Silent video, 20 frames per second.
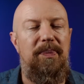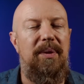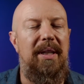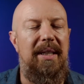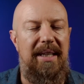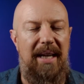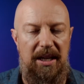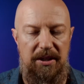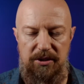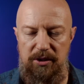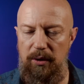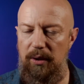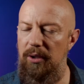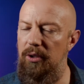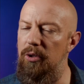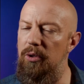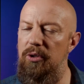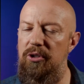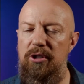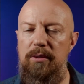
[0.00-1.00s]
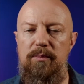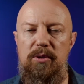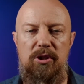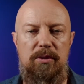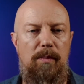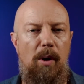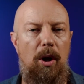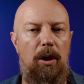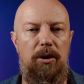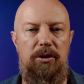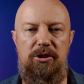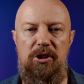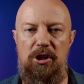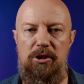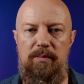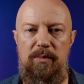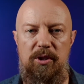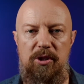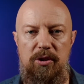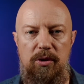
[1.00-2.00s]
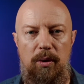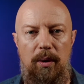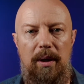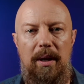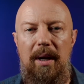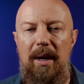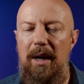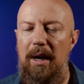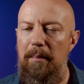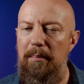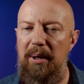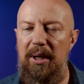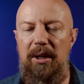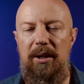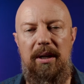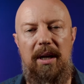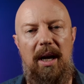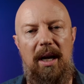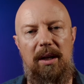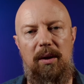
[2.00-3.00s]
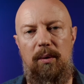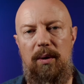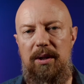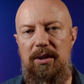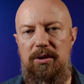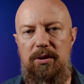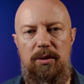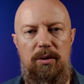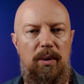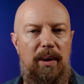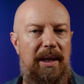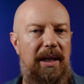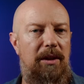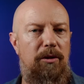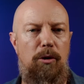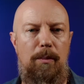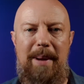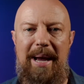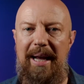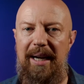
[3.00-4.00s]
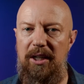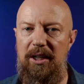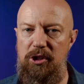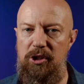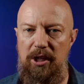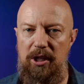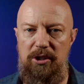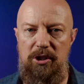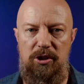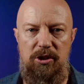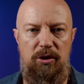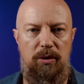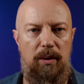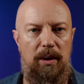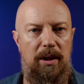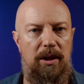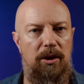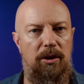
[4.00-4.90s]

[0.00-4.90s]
Yes, you can do some small adjustments to it, but you're not going to do any dramatic changes to it.